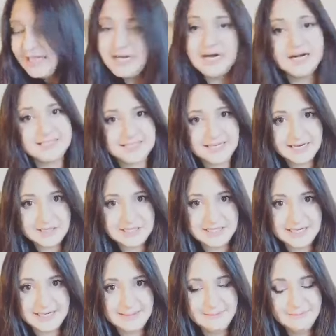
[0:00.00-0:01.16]
I doubt
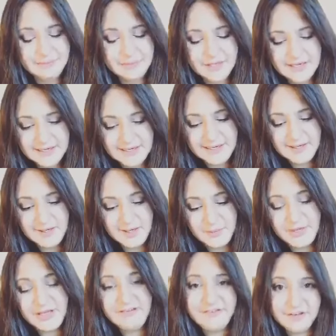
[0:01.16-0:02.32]
it.
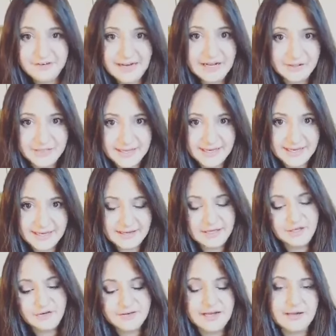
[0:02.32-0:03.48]
But if you're out there and
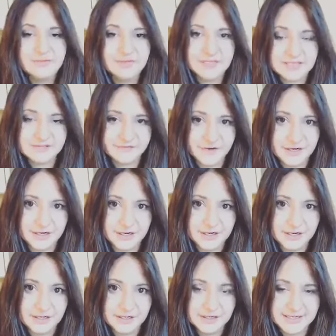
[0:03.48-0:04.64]
you've come this
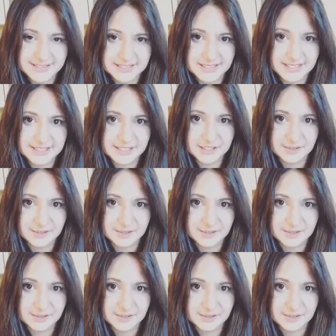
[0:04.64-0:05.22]
far listening to